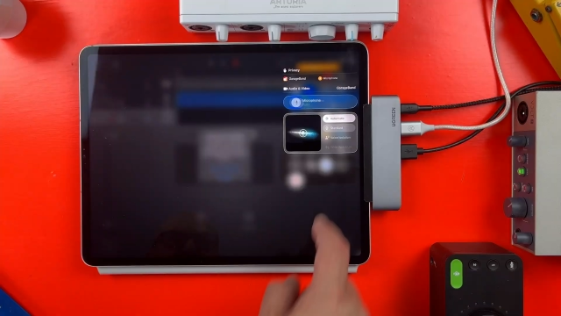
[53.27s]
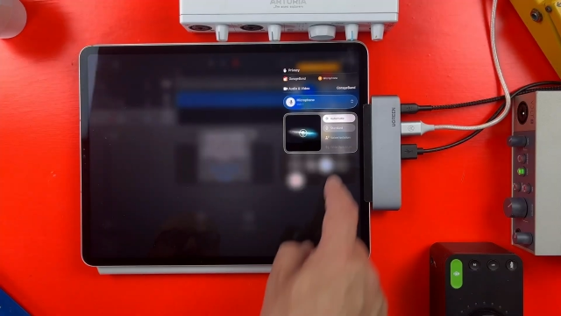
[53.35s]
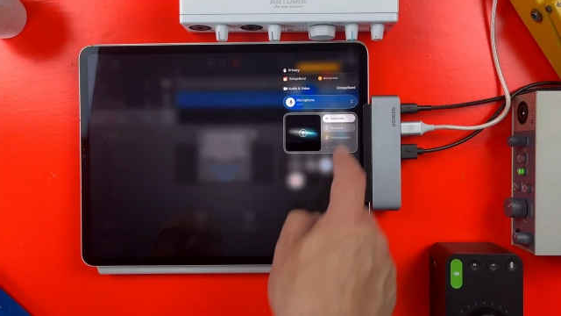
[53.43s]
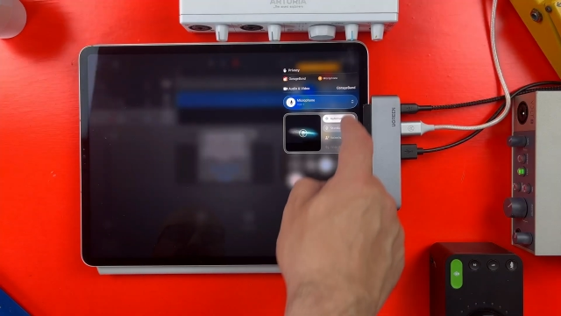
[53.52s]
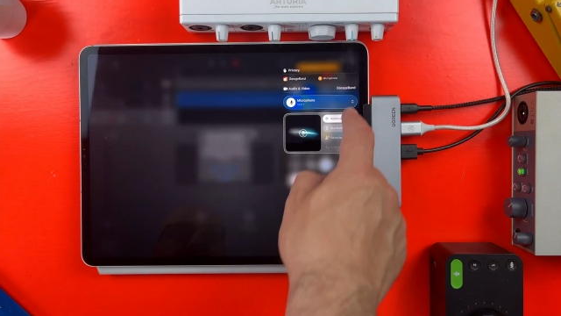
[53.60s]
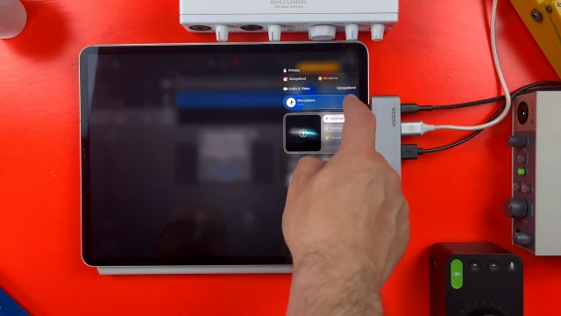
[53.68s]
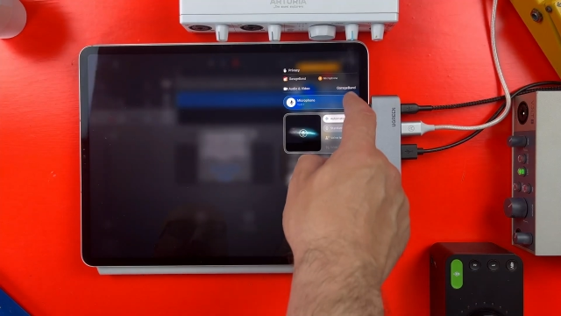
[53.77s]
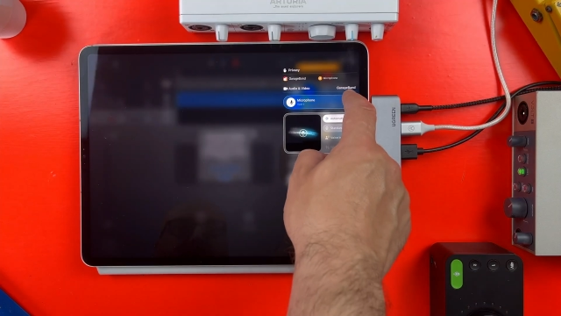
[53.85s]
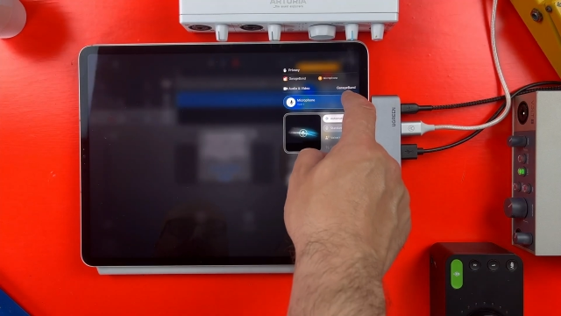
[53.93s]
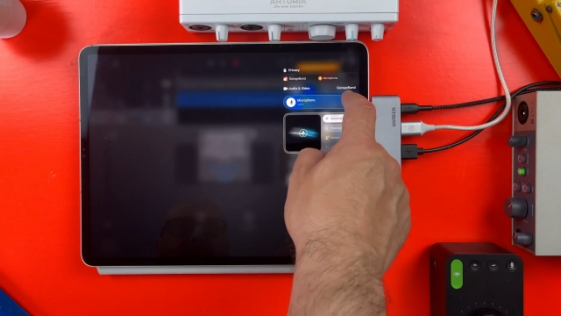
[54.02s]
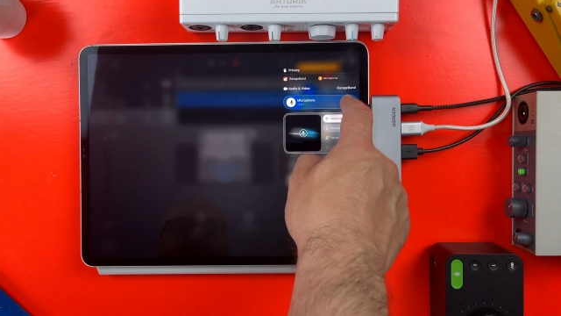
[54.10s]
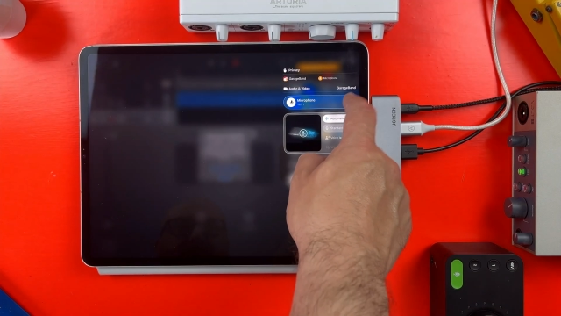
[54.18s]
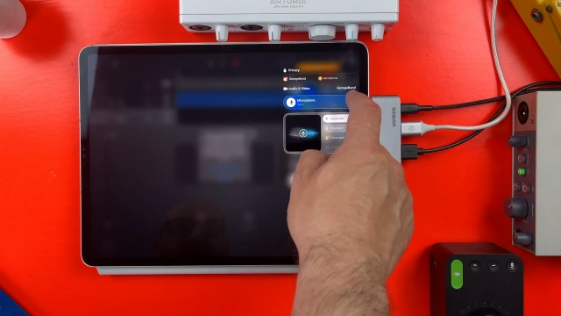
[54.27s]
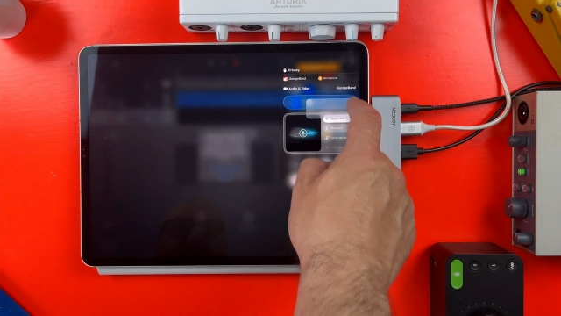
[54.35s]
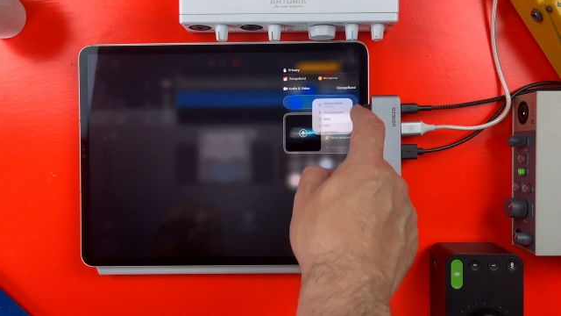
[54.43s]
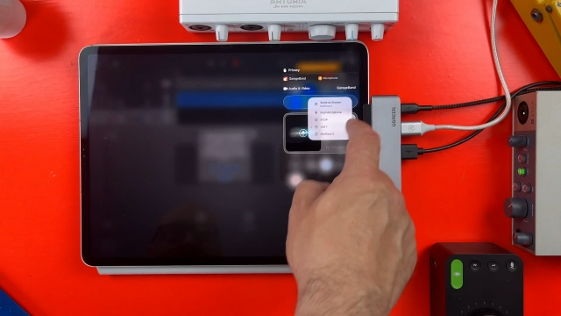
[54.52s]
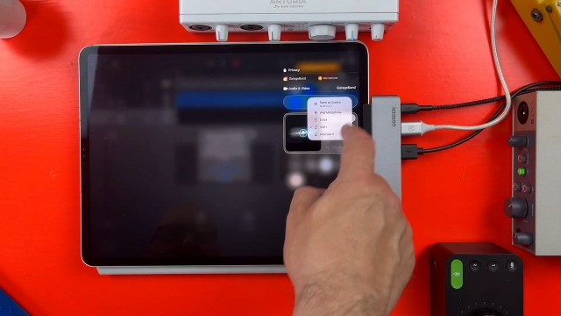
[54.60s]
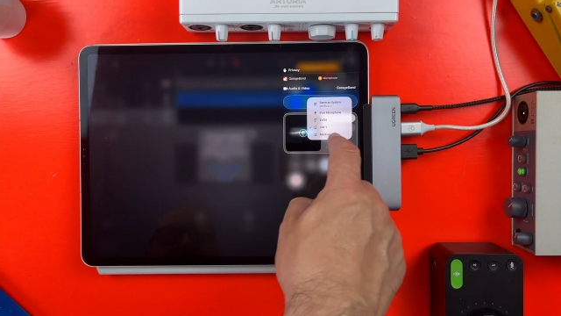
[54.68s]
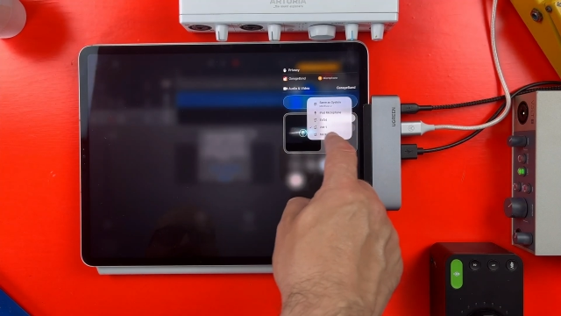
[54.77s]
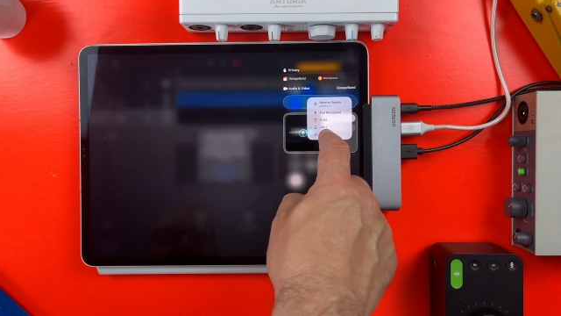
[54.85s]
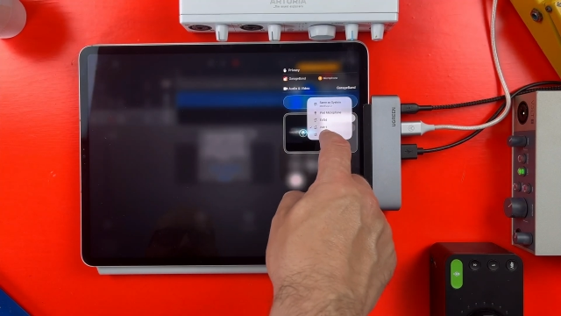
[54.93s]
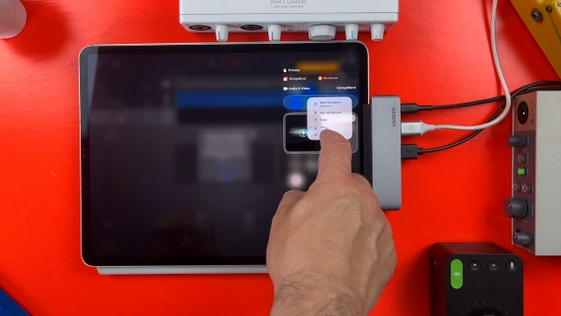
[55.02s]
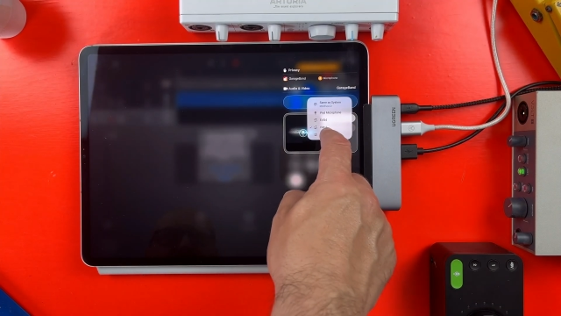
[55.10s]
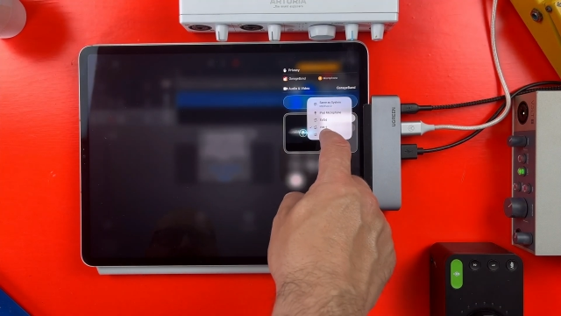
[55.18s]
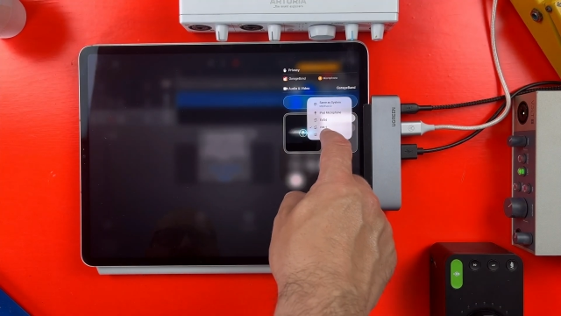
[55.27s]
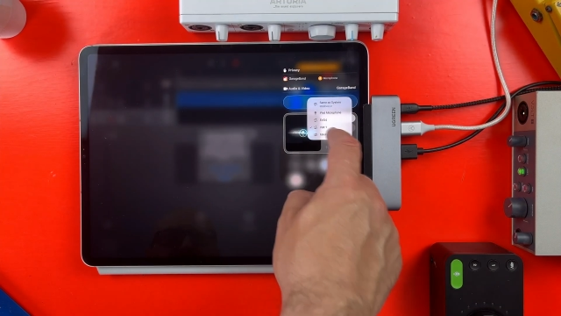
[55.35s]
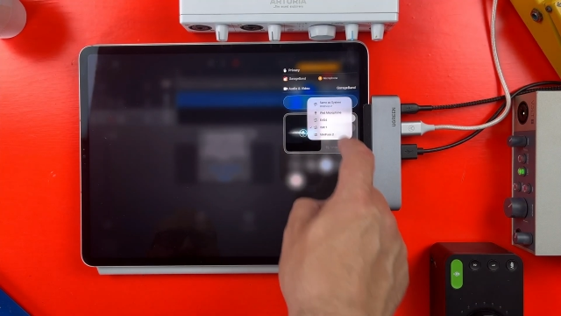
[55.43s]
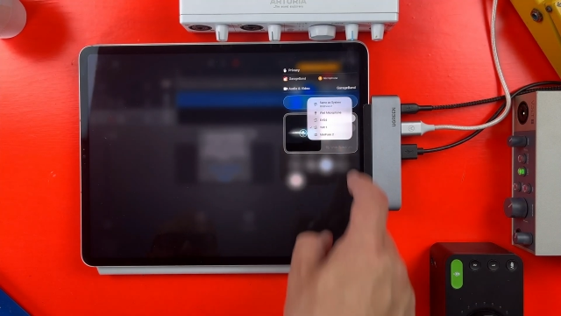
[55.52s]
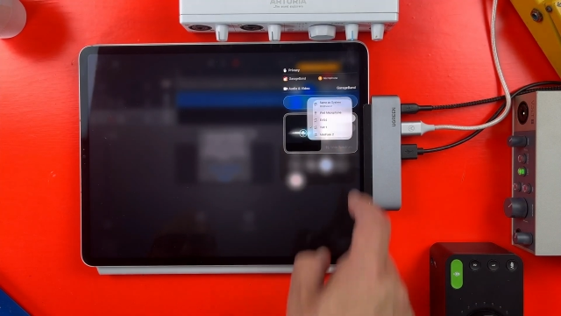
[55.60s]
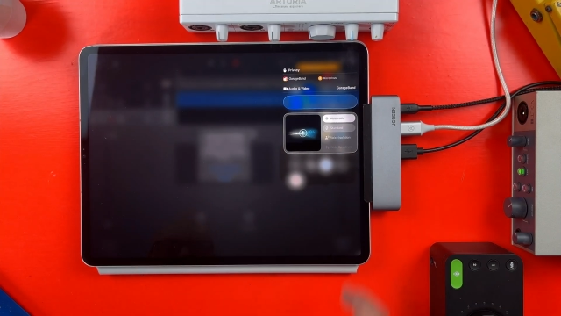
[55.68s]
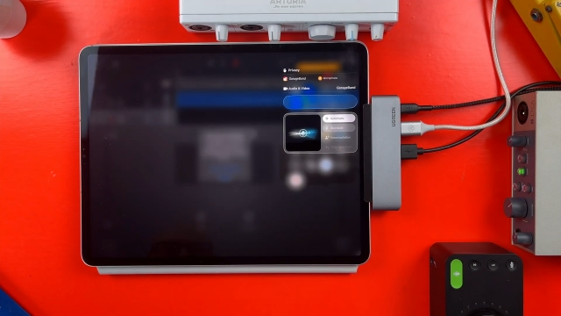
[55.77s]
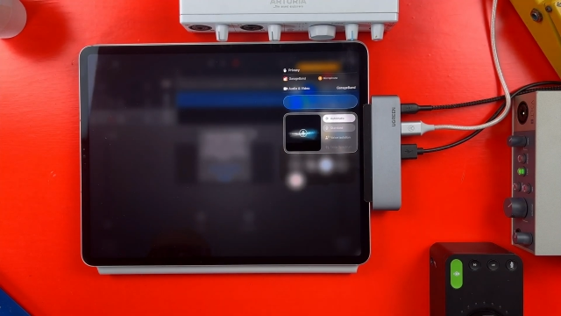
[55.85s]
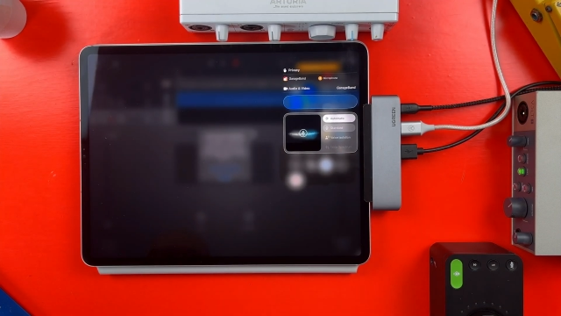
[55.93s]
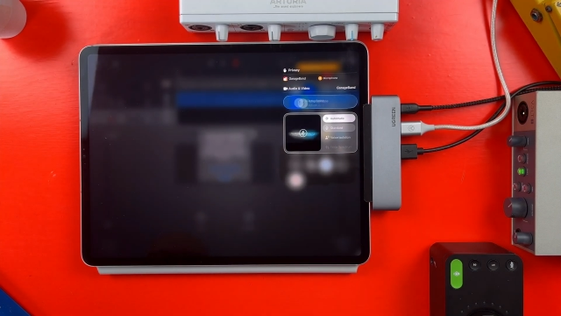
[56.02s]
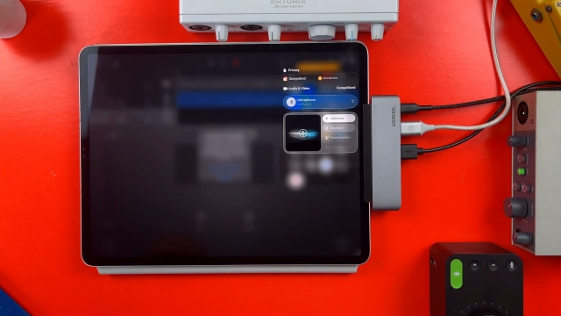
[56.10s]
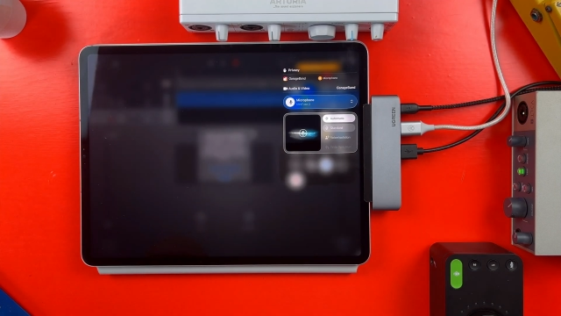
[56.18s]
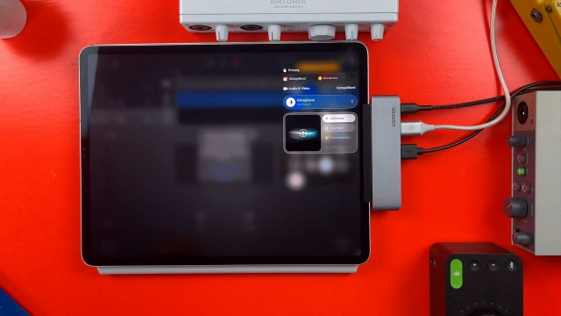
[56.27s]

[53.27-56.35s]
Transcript: No face is visible, so there are no lips to read.